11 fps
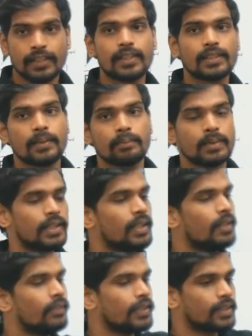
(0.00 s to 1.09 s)
This symbol
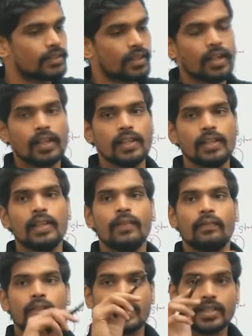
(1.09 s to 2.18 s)
is a circle
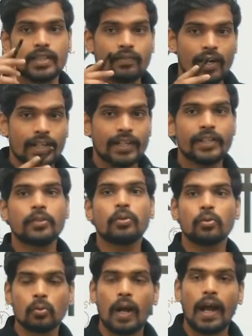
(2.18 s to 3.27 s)
which is divided
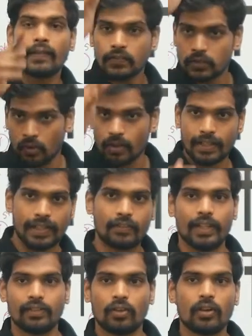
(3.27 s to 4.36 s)
into two halves, not
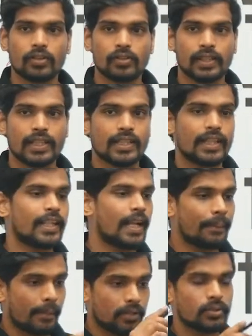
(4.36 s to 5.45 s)
using a straight
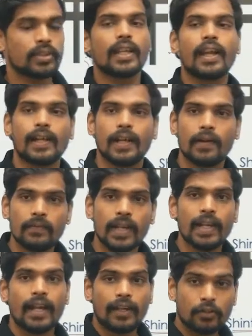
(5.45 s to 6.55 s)
line but using a curve,
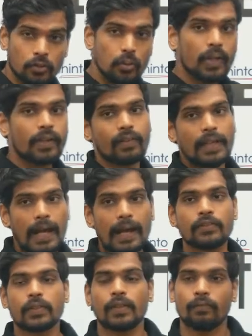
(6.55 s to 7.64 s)
into two equal
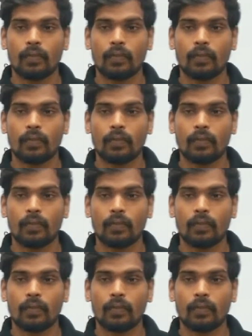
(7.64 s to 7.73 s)
halves.